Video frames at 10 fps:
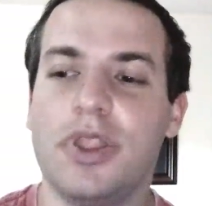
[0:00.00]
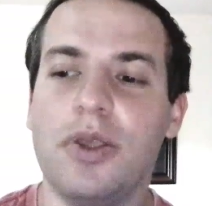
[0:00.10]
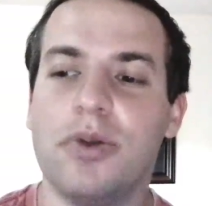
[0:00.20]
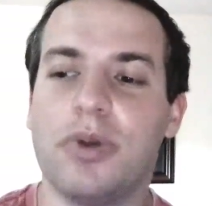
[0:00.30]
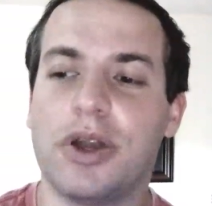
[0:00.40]

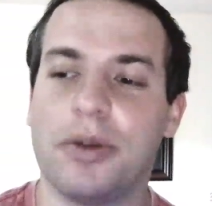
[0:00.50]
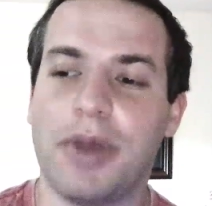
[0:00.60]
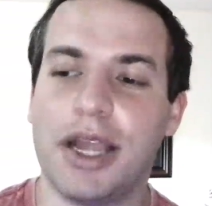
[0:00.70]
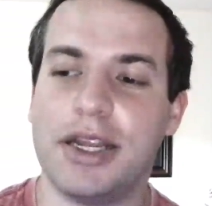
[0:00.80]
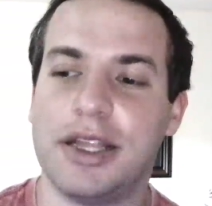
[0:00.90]
when
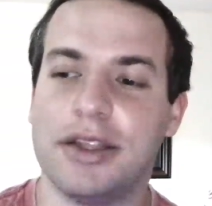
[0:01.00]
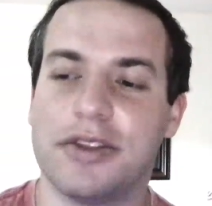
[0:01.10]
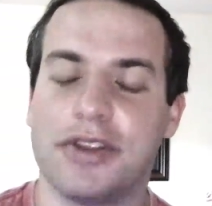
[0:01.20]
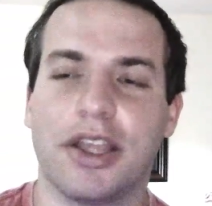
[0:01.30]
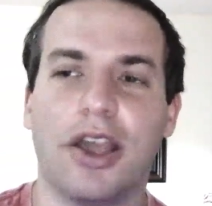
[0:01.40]
Hermione is
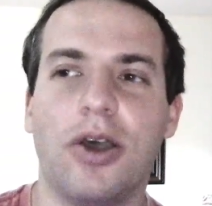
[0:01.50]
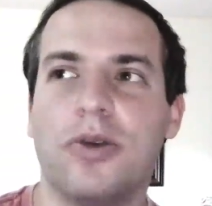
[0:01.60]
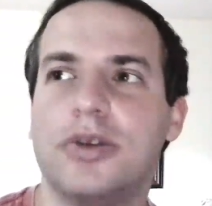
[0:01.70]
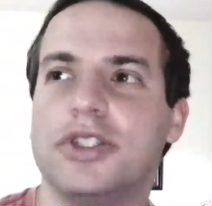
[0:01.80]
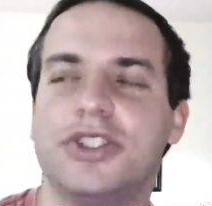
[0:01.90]
like,
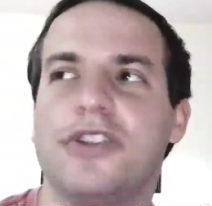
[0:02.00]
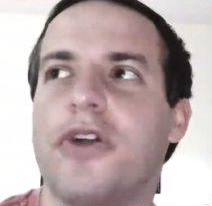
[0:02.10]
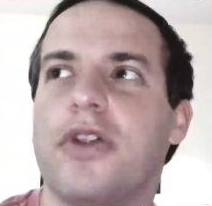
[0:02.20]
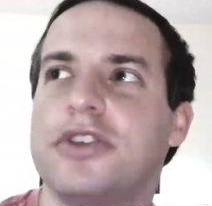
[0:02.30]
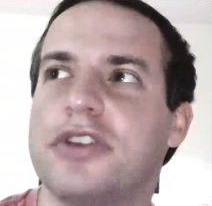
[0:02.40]
oh, she's
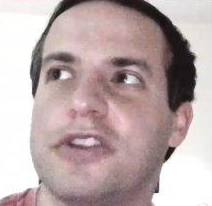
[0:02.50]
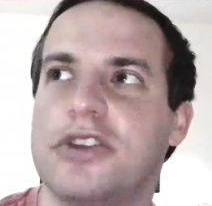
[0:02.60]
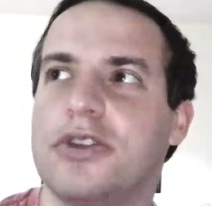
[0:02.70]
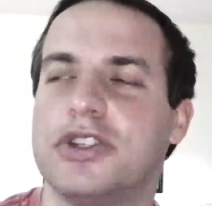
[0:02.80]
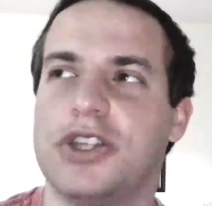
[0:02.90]
only interested
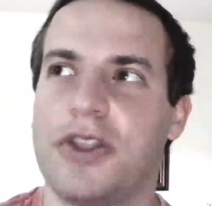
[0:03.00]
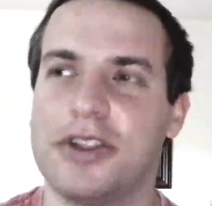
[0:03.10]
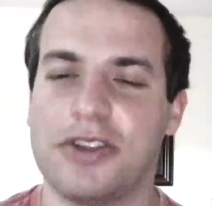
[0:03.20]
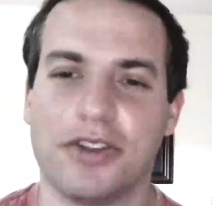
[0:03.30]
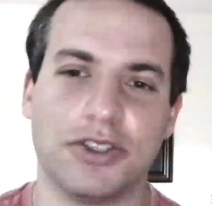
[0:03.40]
in you because she
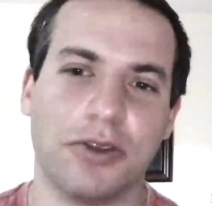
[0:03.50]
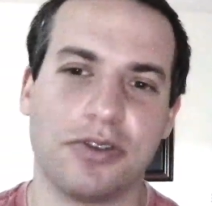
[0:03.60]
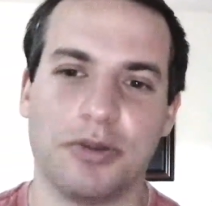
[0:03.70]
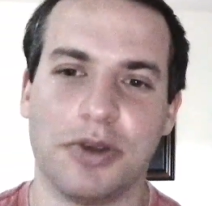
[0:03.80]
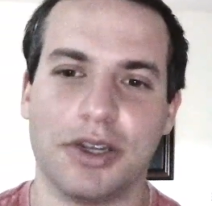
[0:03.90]
thinks you're the
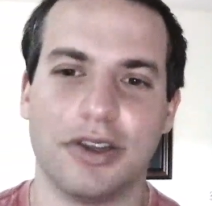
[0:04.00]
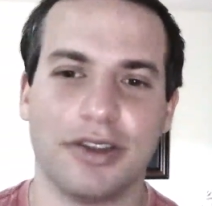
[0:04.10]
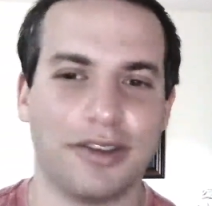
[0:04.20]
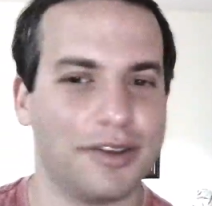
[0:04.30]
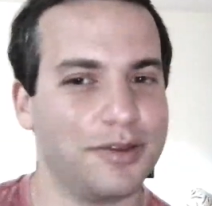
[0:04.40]
chosen one.
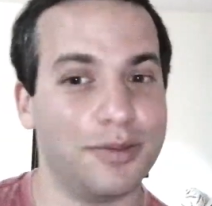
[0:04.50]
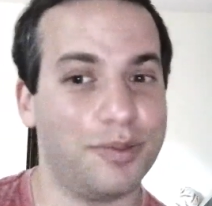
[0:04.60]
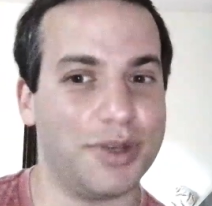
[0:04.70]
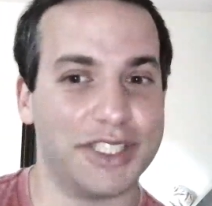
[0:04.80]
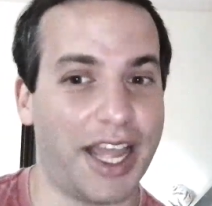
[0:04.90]

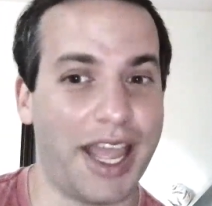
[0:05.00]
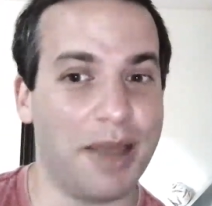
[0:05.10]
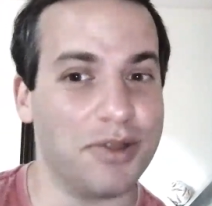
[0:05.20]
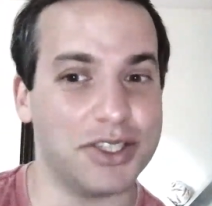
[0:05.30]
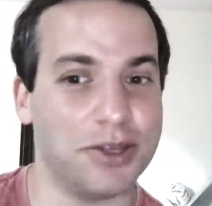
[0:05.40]
But I
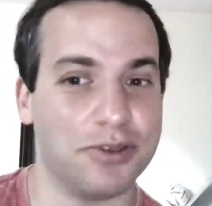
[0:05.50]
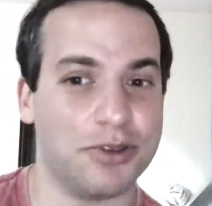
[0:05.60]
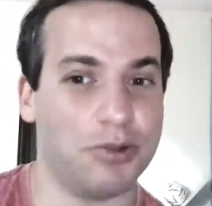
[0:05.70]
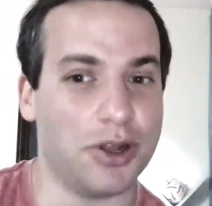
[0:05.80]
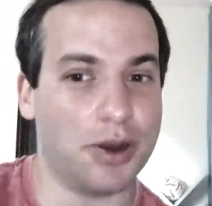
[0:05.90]
am the
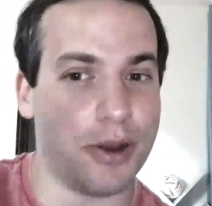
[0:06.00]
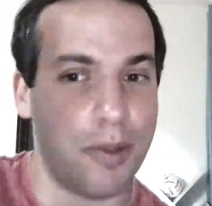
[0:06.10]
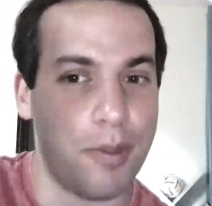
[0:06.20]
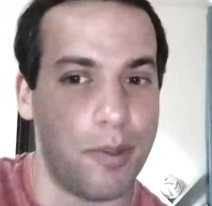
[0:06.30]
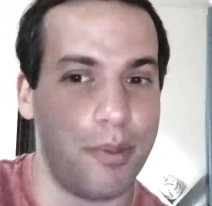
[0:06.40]
chosen one.
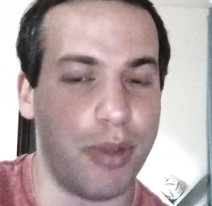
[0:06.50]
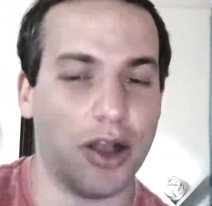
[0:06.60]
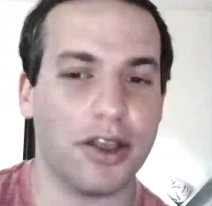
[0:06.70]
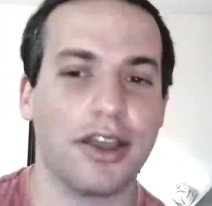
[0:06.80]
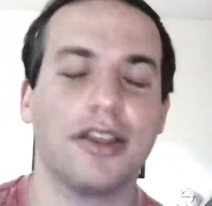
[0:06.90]

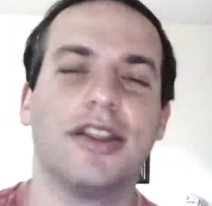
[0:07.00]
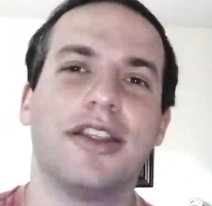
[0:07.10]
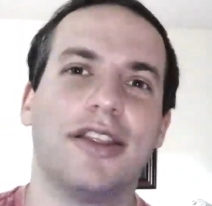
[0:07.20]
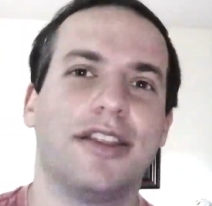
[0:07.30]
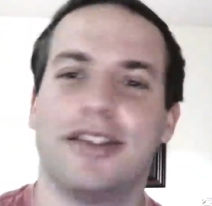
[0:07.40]
Bonk.
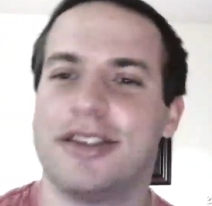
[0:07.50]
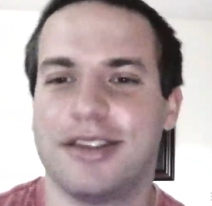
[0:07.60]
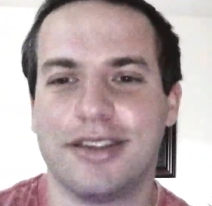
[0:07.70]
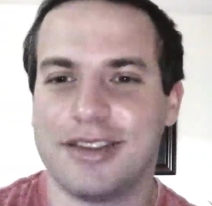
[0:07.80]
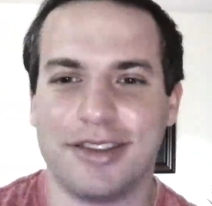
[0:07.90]

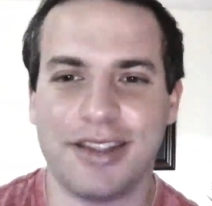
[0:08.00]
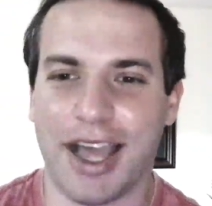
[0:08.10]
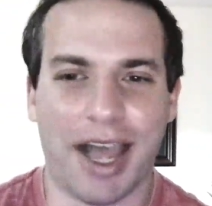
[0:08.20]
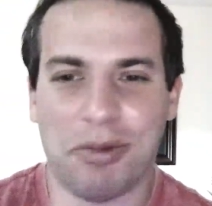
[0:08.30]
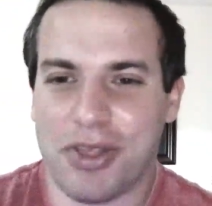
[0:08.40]

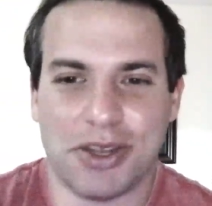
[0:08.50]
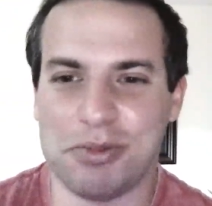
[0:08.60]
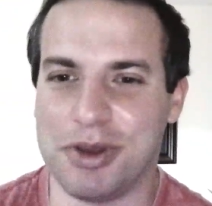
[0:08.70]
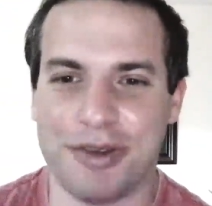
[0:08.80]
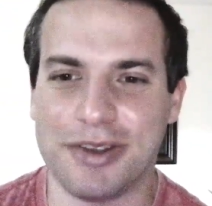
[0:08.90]
Yeah, I want that to
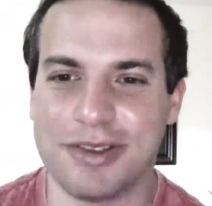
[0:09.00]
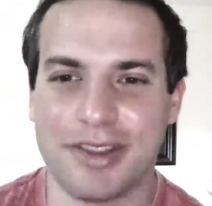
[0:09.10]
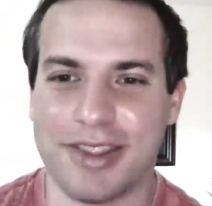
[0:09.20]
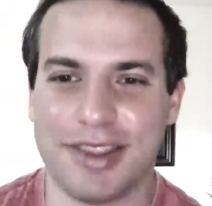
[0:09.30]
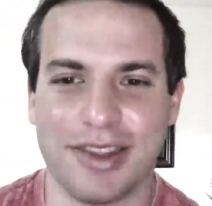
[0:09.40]
be real.
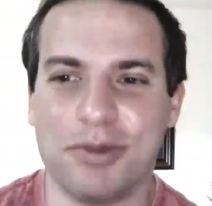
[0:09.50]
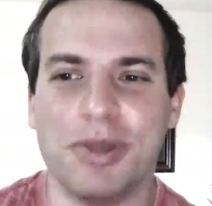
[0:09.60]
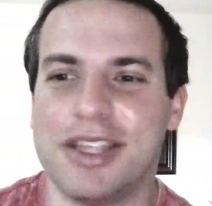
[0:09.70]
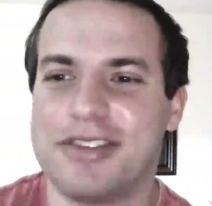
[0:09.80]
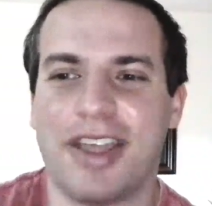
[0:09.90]

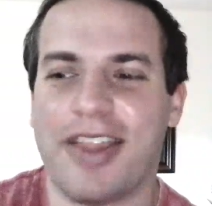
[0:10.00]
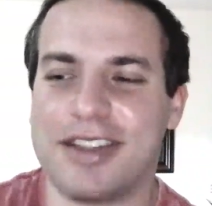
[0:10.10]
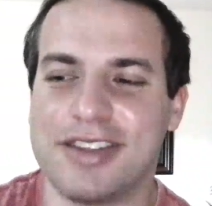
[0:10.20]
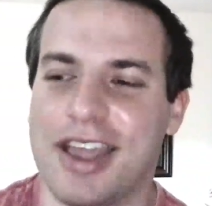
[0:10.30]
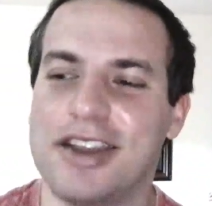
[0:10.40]
We can say
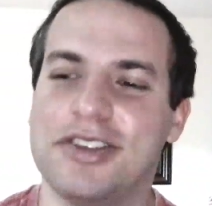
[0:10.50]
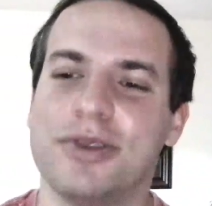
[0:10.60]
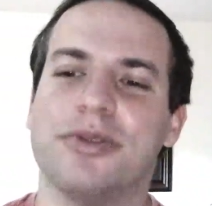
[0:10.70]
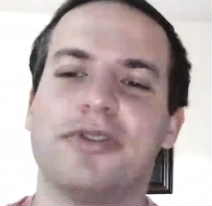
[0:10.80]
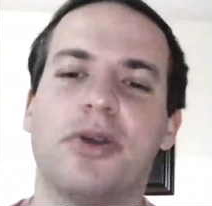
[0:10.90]
that's canon
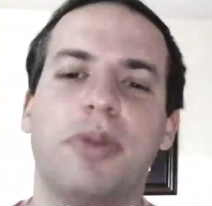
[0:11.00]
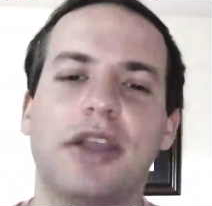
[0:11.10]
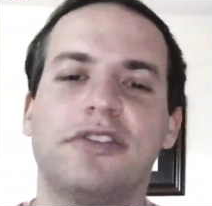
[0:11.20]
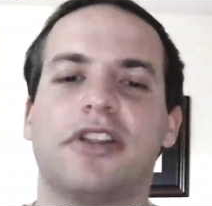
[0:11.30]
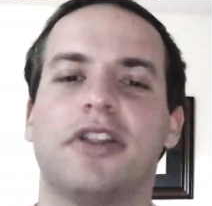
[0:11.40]
too. So
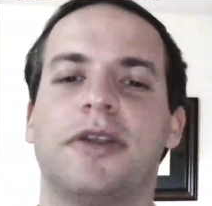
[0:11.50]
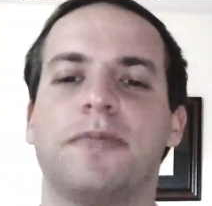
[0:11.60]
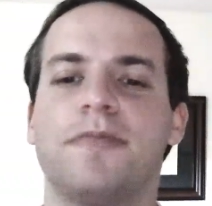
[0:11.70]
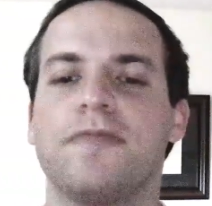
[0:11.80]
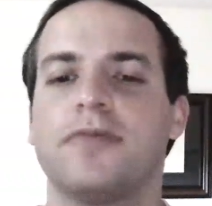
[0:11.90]
basically,
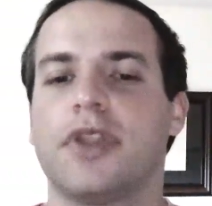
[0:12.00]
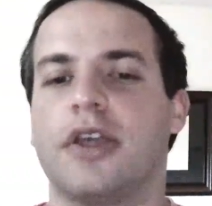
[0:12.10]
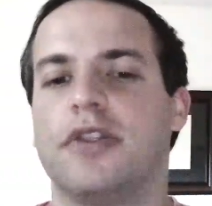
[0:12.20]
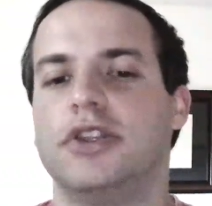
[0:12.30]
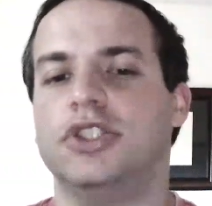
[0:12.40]

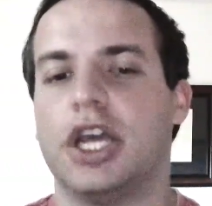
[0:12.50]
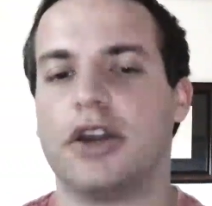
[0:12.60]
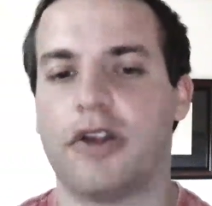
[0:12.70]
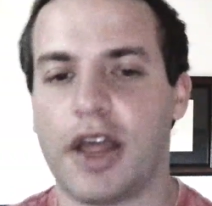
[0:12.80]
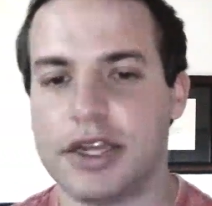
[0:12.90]
the
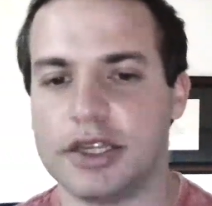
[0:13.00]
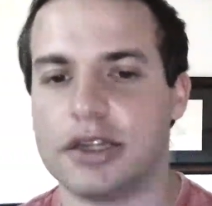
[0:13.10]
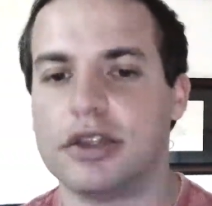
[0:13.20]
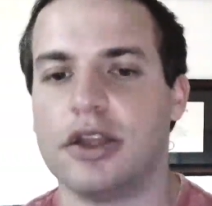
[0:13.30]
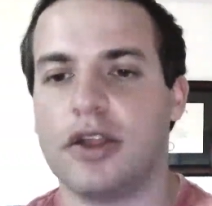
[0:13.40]
general
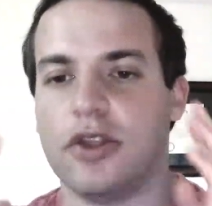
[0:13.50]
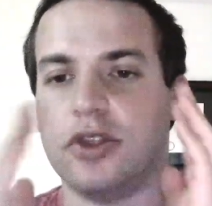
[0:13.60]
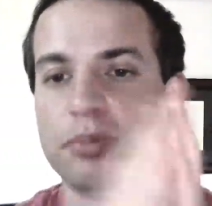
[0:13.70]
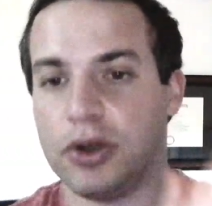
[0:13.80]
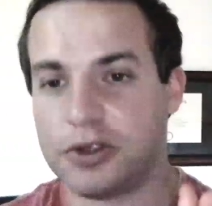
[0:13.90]
idea,
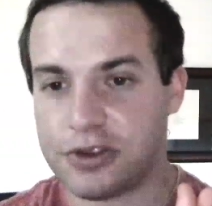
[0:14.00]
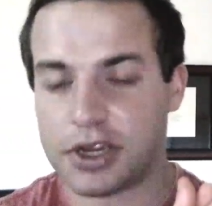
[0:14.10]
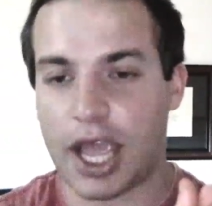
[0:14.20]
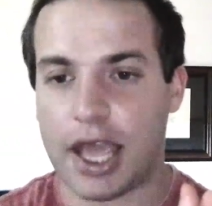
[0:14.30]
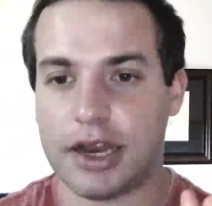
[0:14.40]
the books are
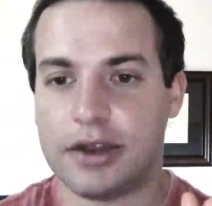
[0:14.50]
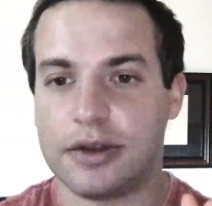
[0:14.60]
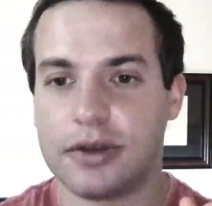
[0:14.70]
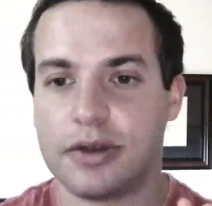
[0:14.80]
canon.